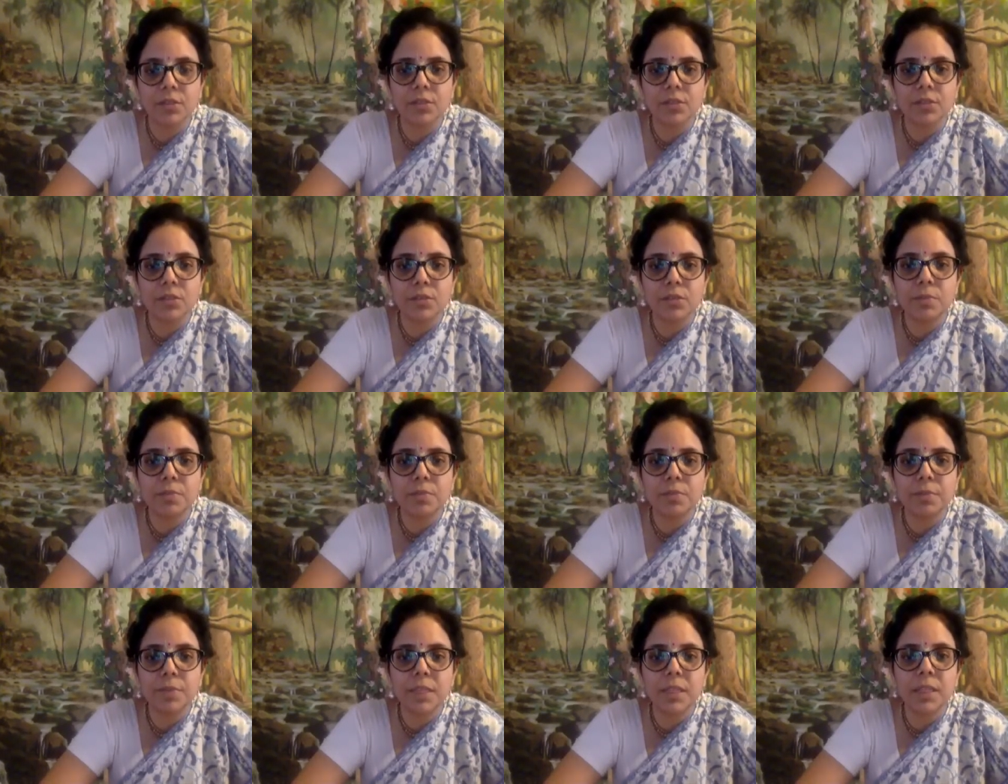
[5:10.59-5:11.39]
to
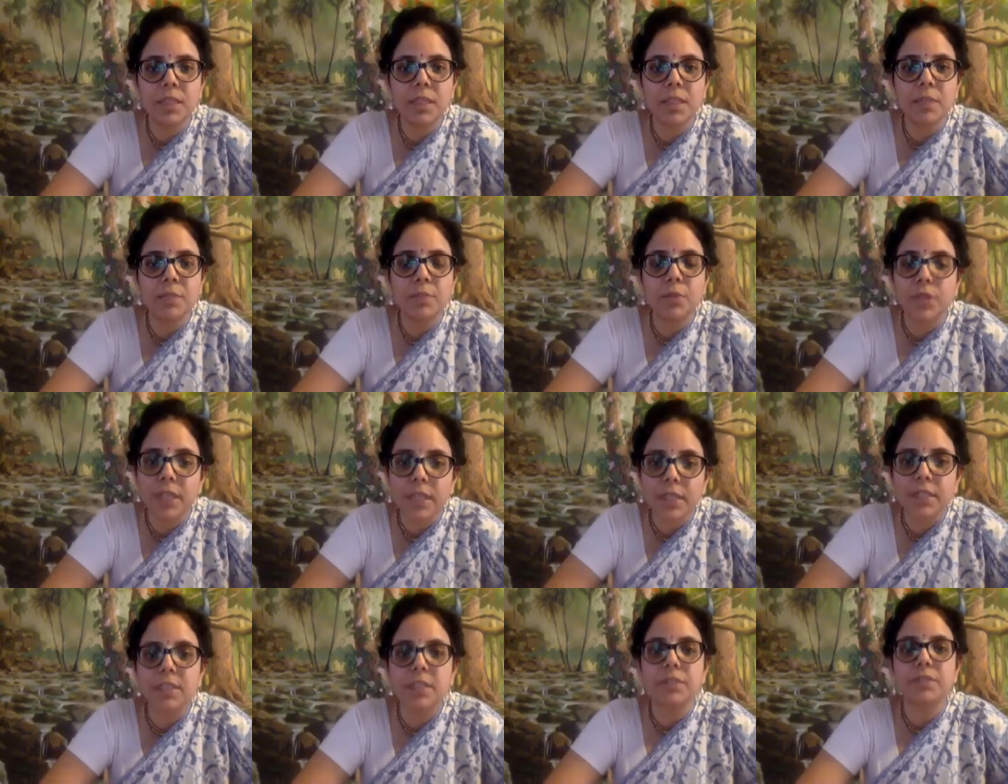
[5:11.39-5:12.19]
be a
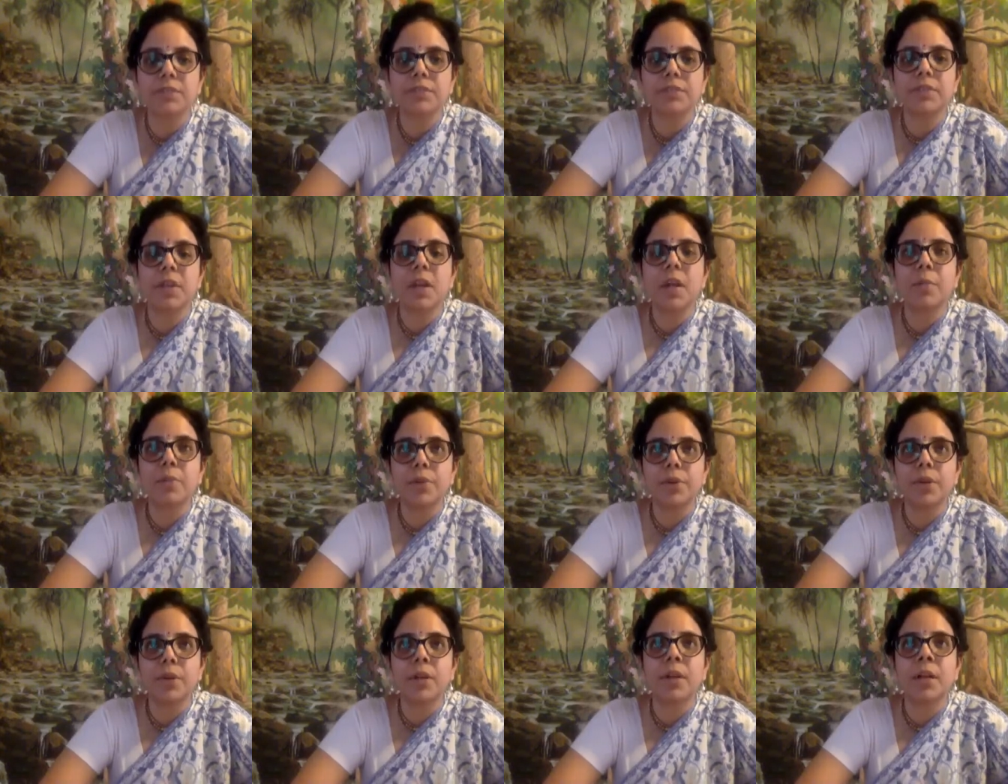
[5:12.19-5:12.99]
productive
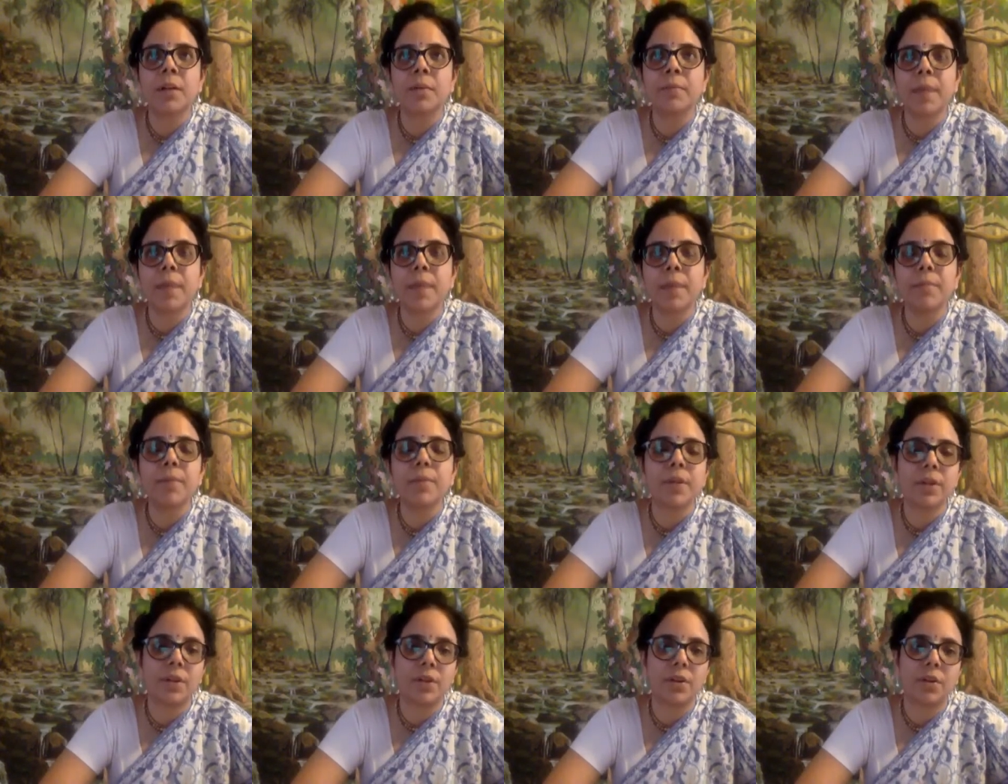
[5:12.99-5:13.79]

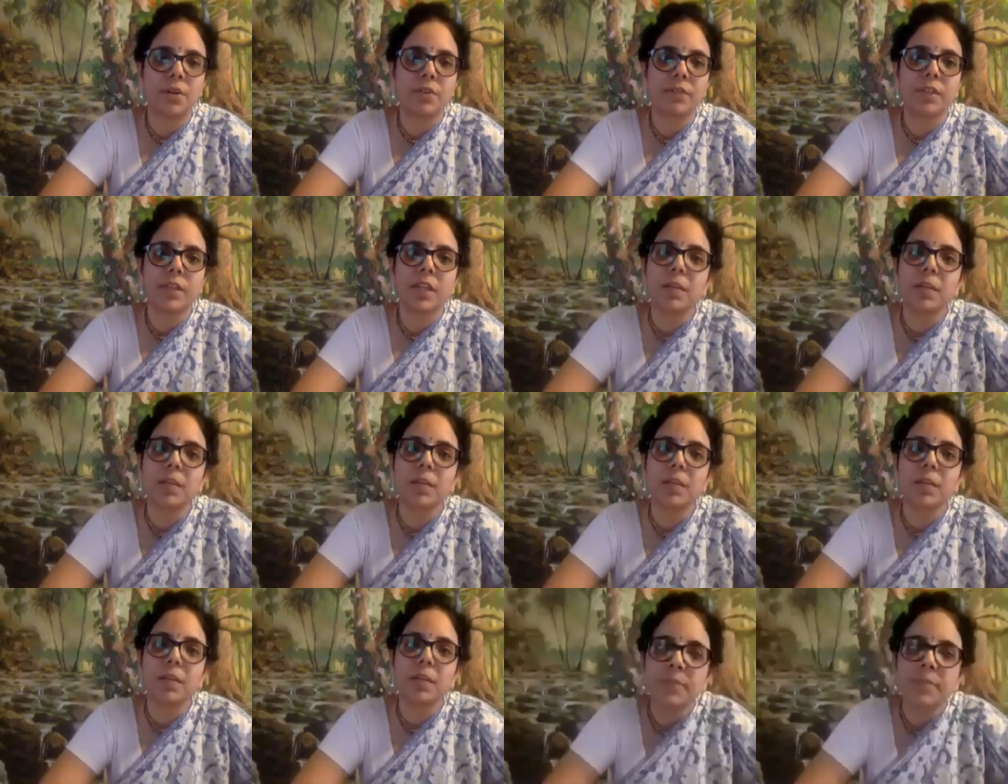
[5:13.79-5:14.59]
member of a
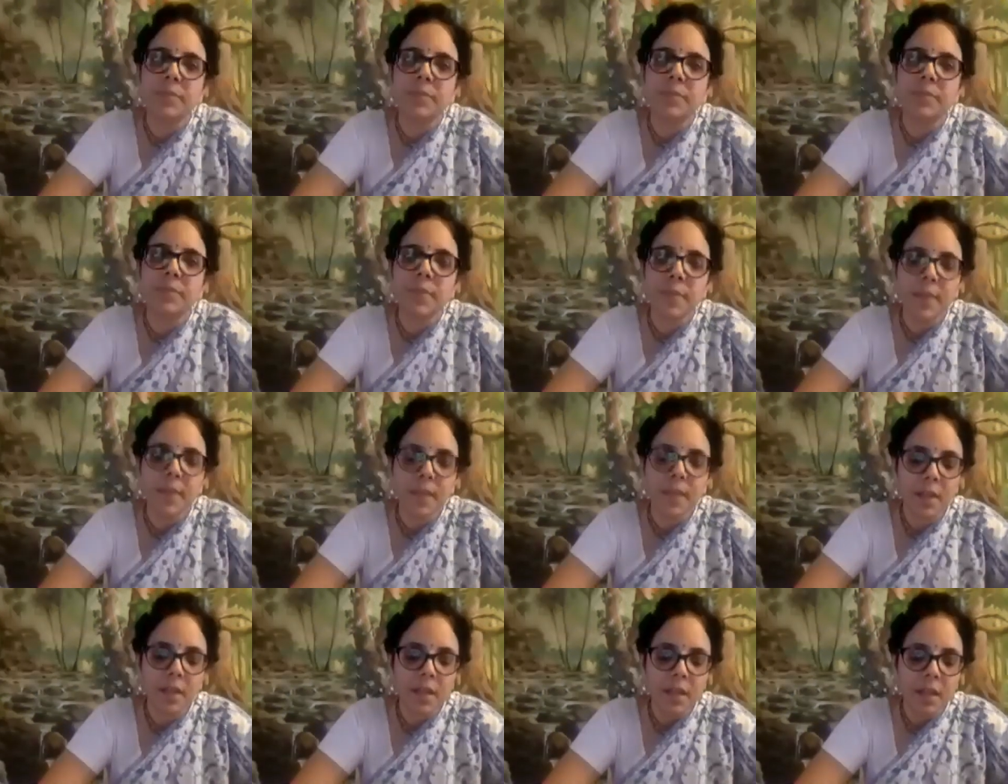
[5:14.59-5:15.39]
community.
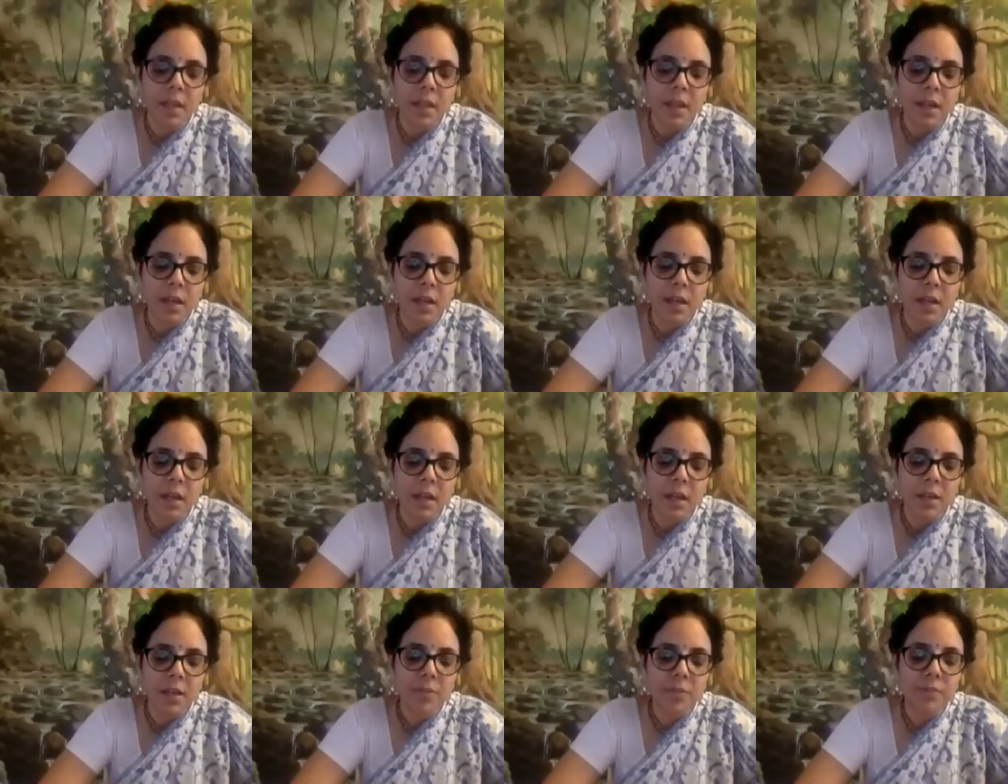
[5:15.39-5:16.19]

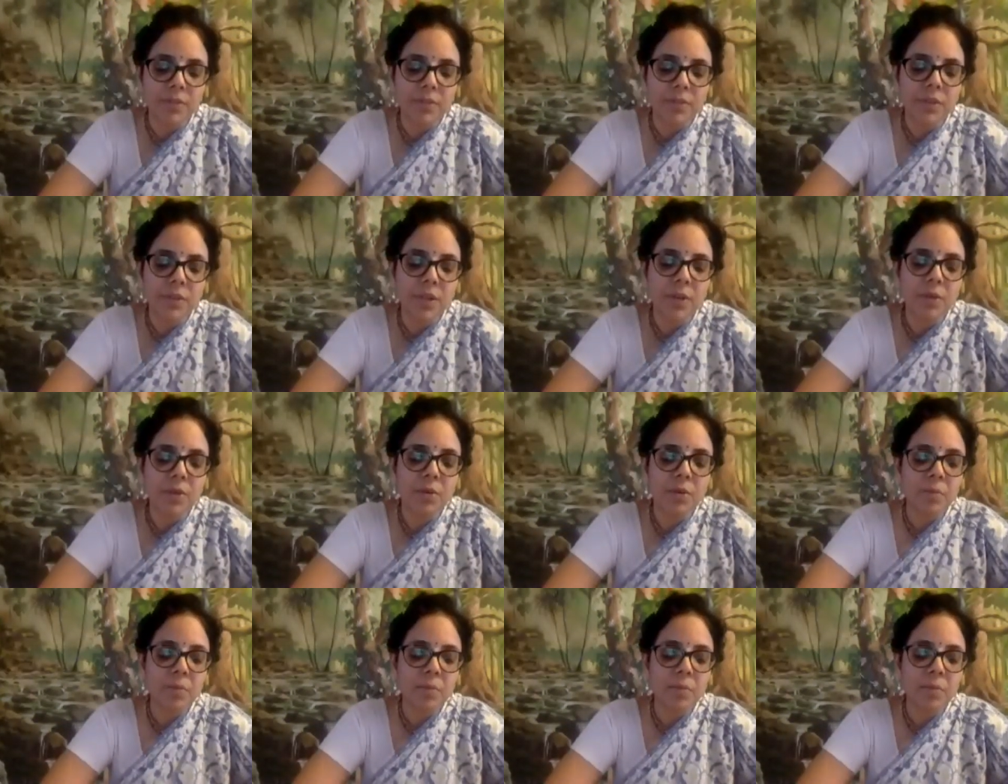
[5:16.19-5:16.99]
So